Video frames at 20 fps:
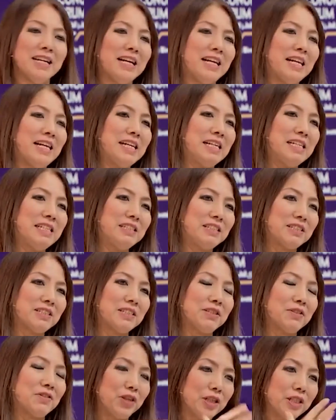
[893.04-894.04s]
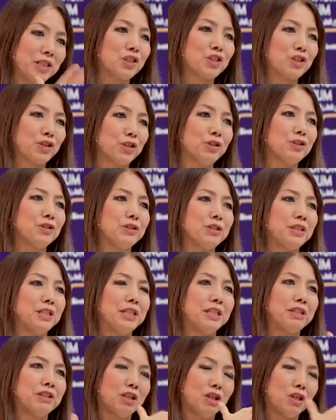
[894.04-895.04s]
And this could,
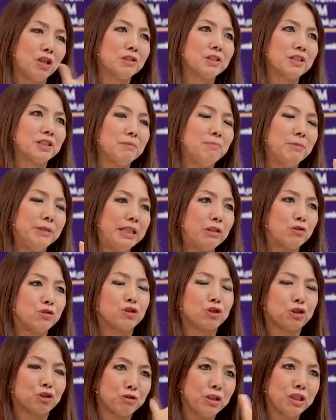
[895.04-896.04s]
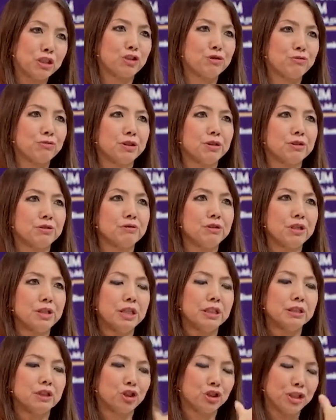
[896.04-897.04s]
in the long term, lead to structural
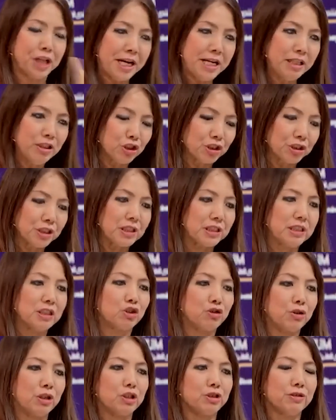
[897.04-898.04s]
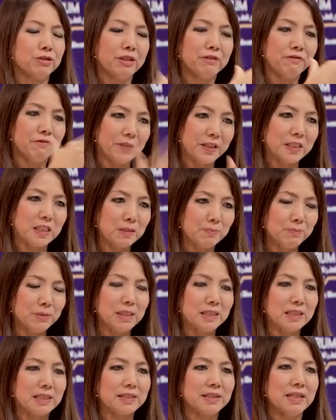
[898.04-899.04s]
changes in structural
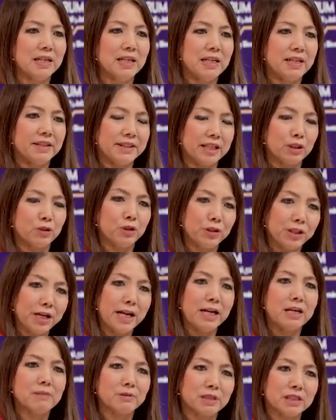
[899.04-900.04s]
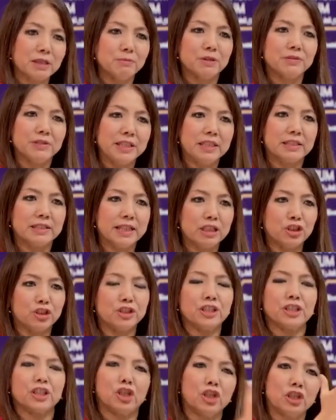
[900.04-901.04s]
investments that could help some of these
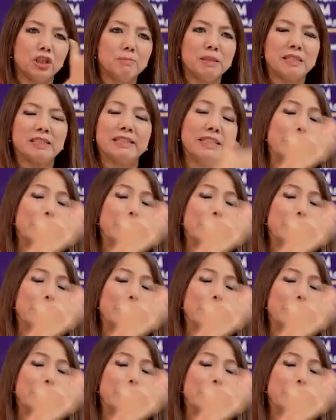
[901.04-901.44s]
Asian economies